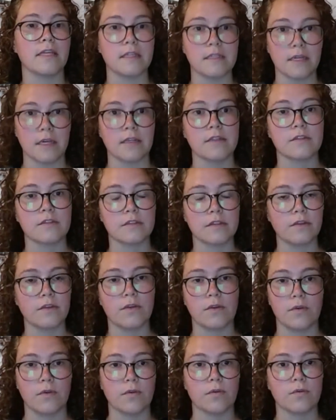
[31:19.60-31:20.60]
does
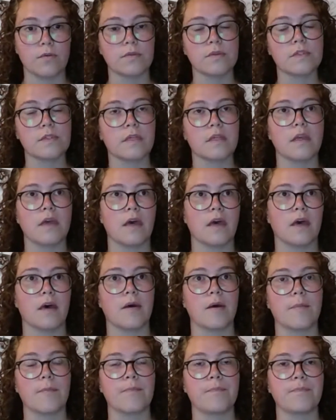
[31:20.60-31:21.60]
use,
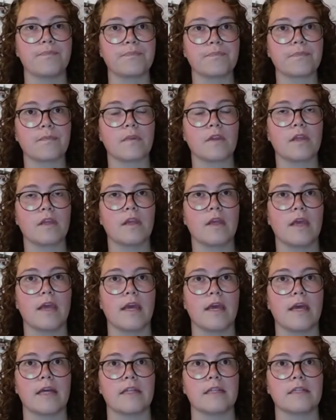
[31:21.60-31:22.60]

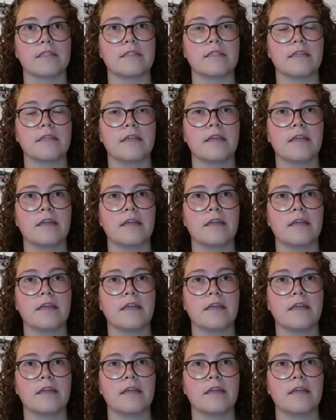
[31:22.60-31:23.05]
and